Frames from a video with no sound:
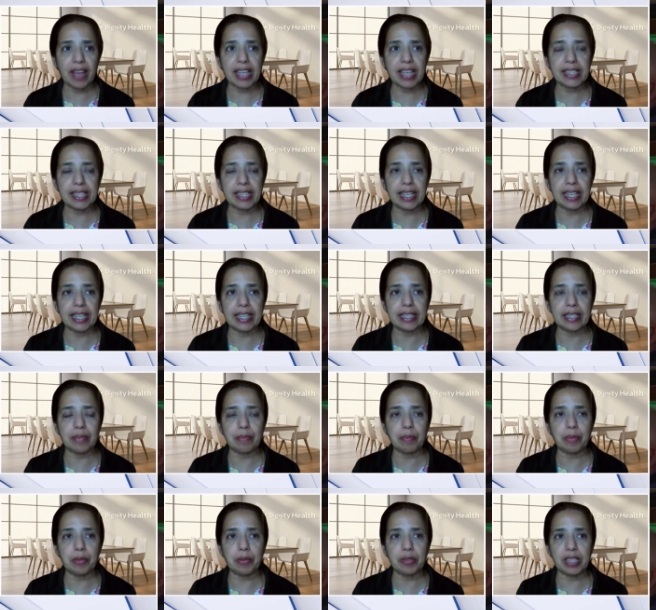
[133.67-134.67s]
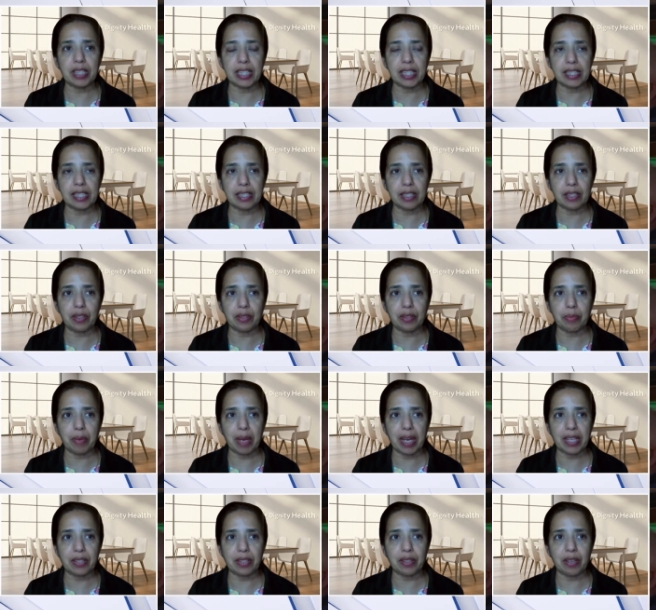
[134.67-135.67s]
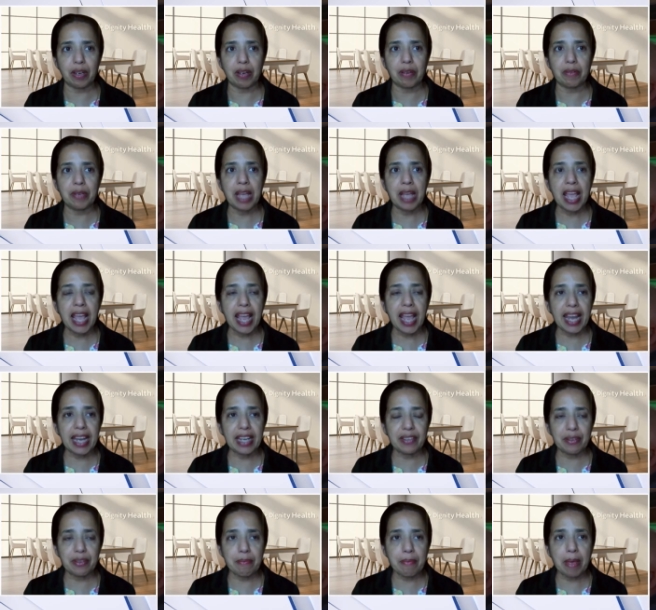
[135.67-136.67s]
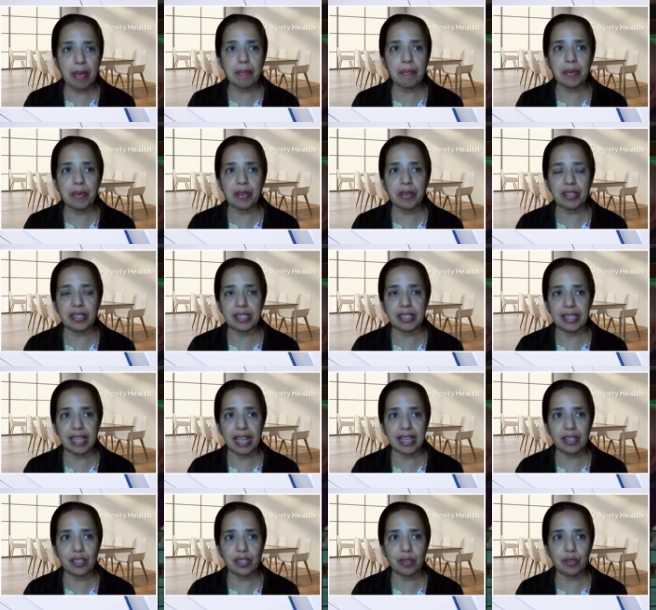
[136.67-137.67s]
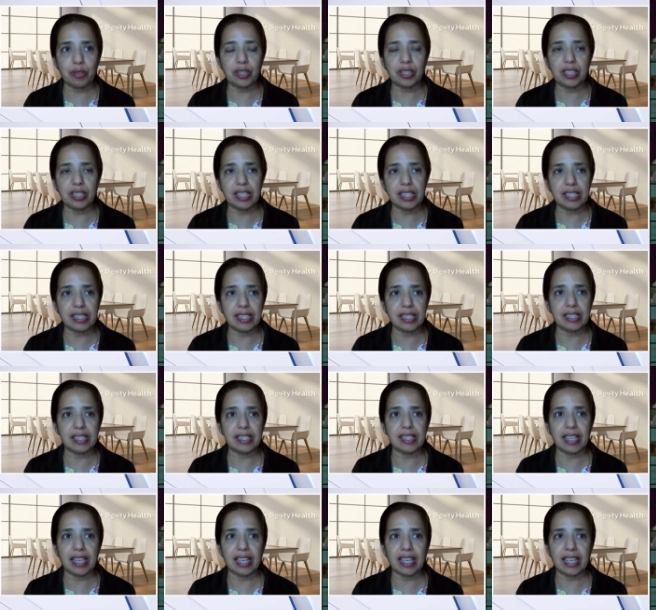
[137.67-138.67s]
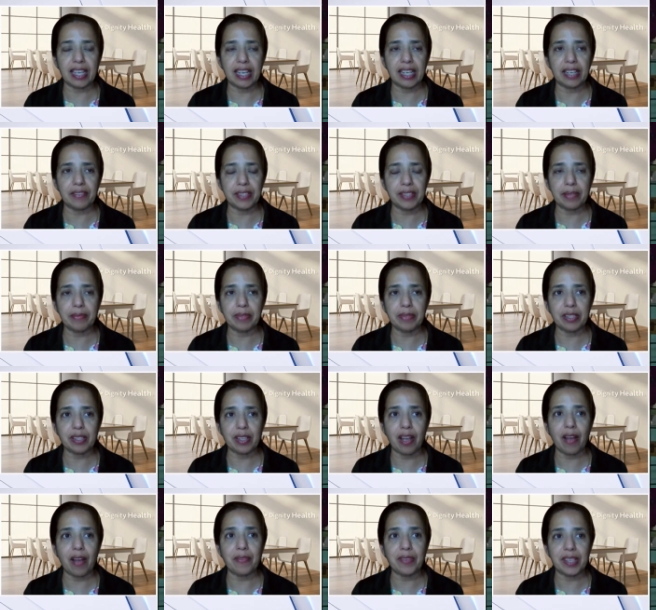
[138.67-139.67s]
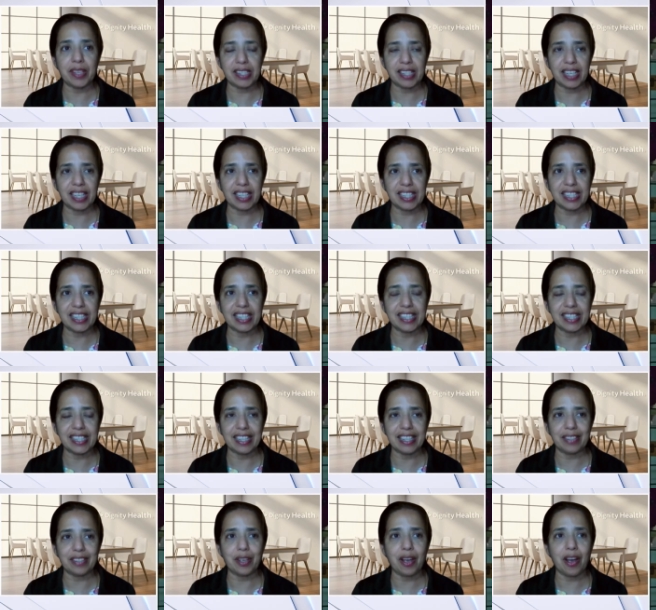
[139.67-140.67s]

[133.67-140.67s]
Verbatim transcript: vaccinated and boosted is a good way to go. And remember that social distancing, and if someone's obviously sneezing and